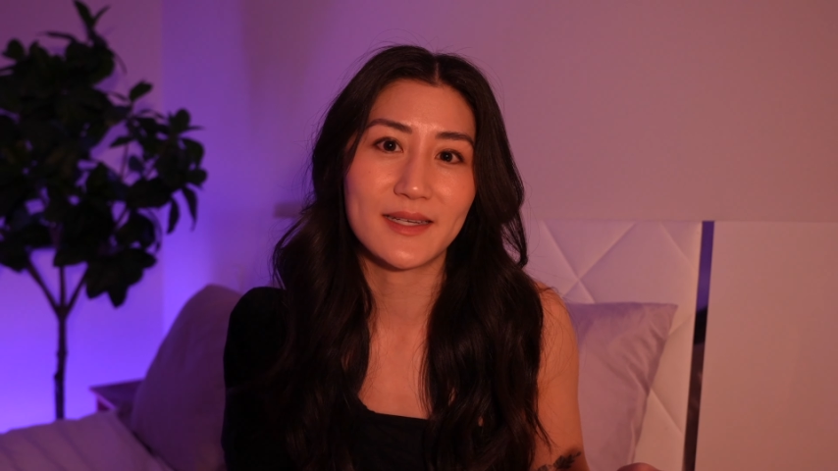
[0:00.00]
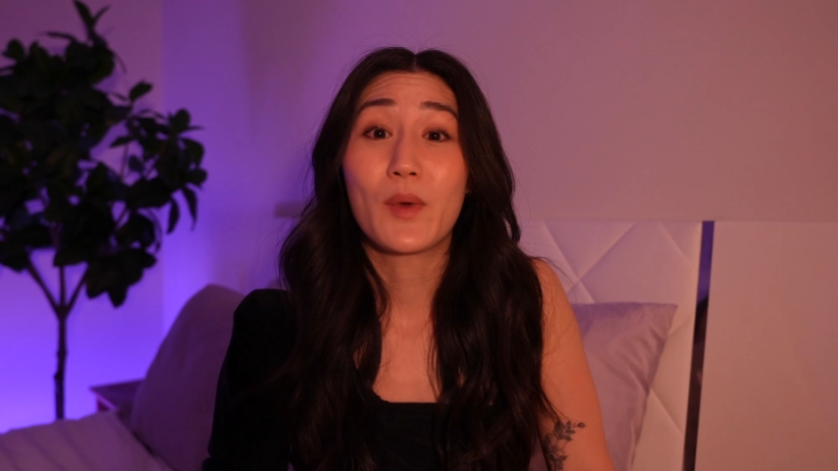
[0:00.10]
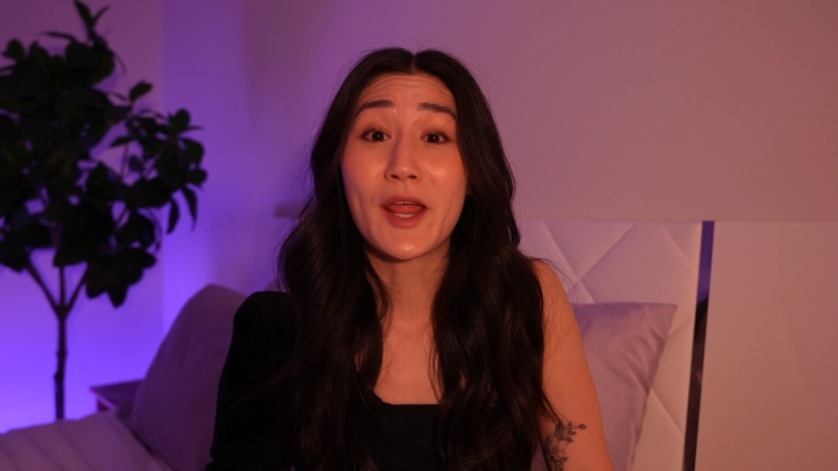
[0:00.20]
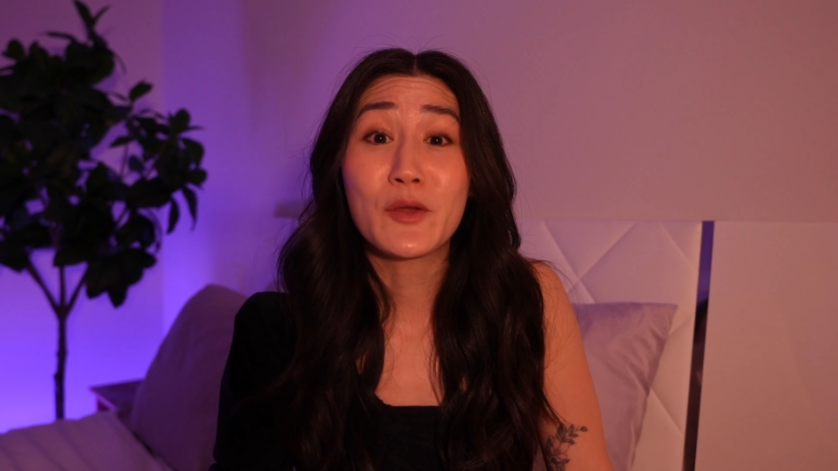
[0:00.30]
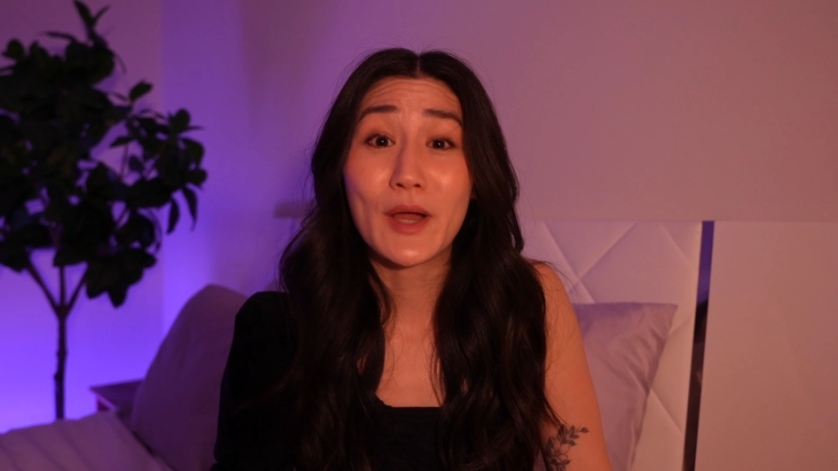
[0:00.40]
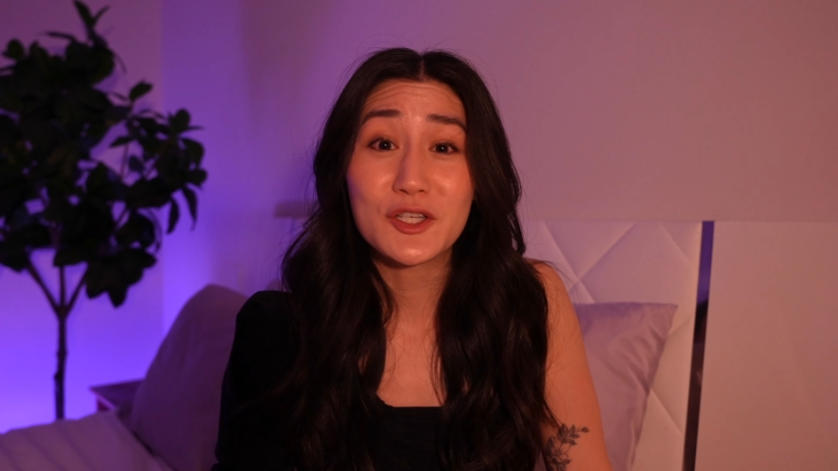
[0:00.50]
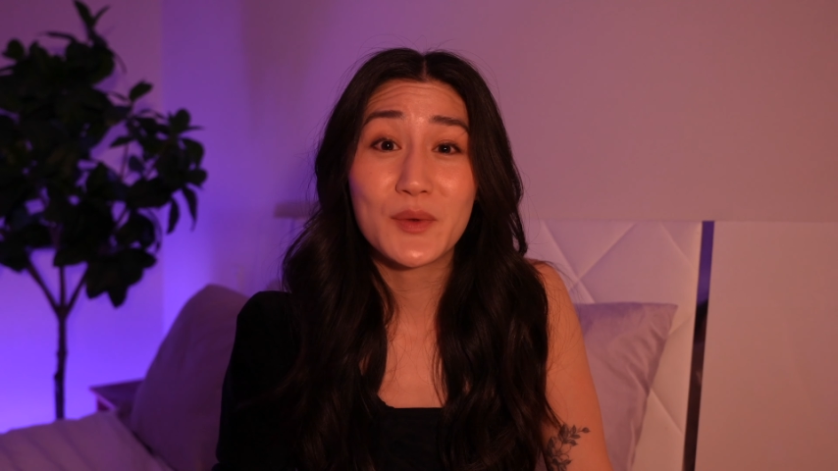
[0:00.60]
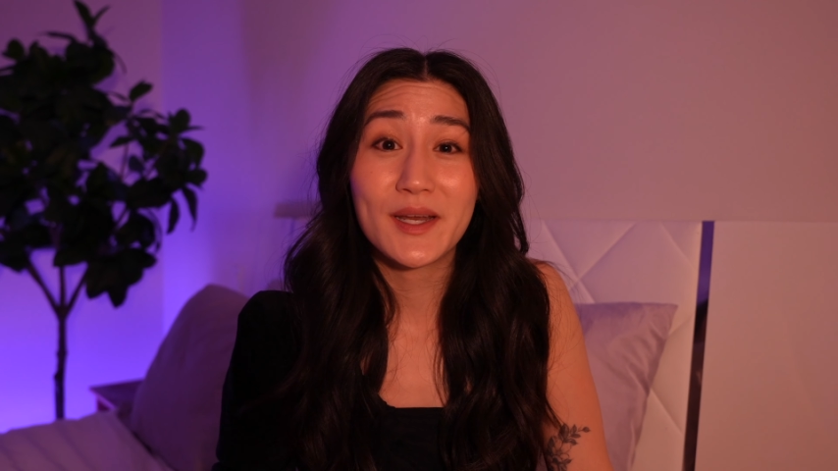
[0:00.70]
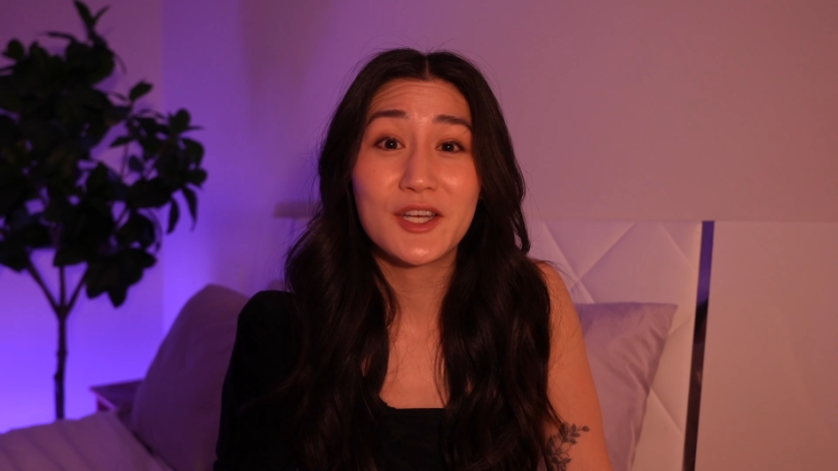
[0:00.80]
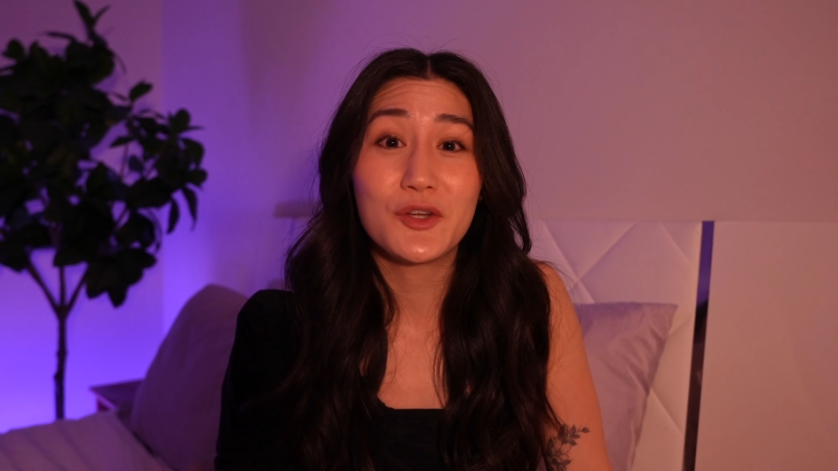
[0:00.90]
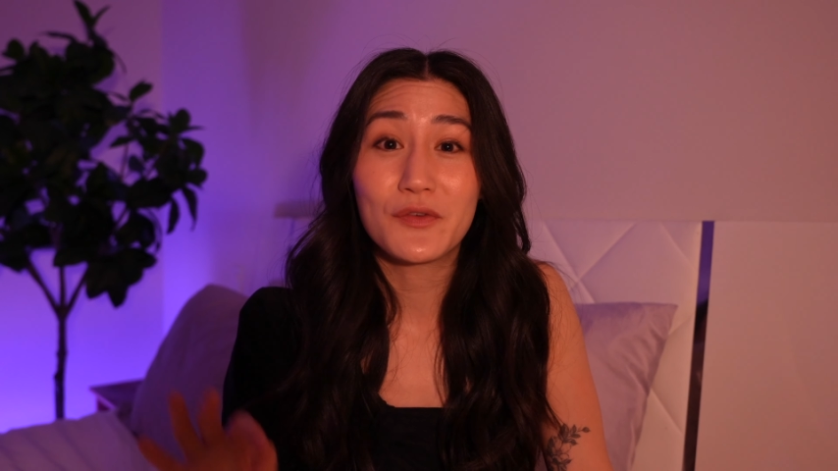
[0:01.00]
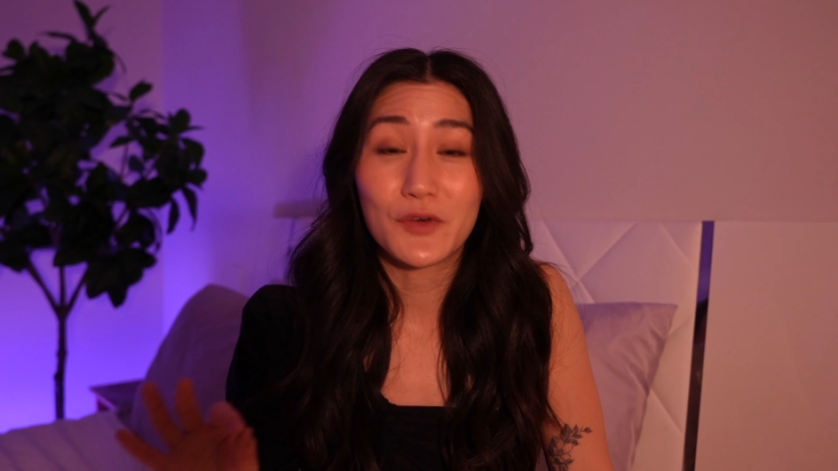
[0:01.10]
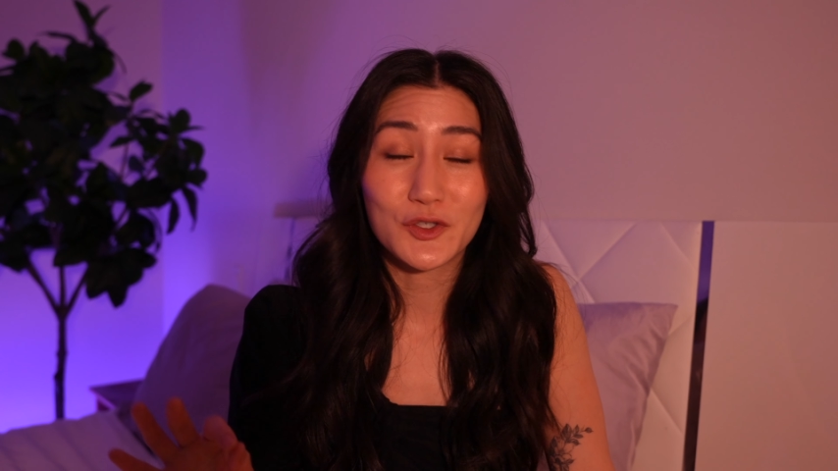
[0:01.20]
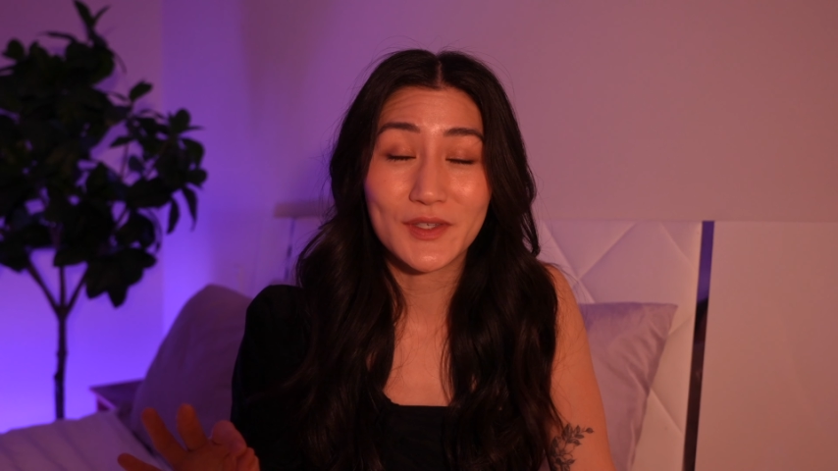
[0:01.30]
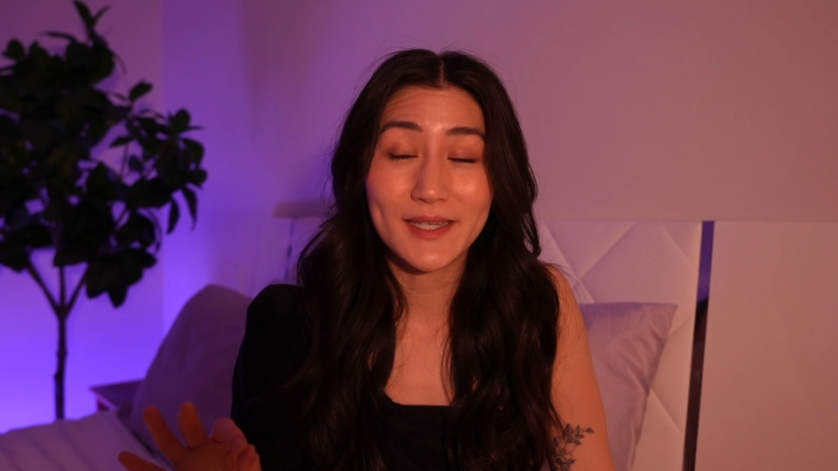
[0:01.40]
When I graduated
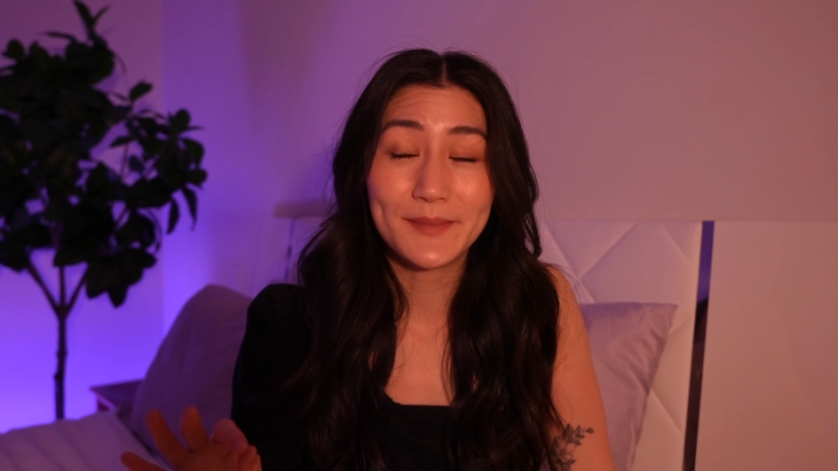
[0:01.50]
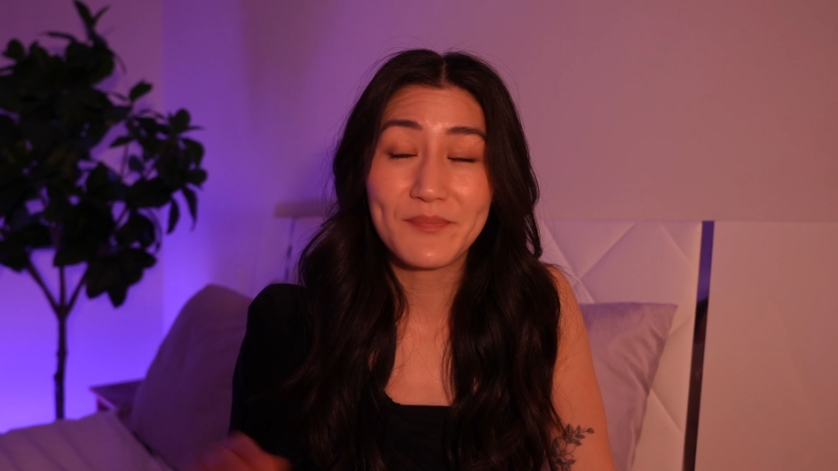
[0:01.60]
university,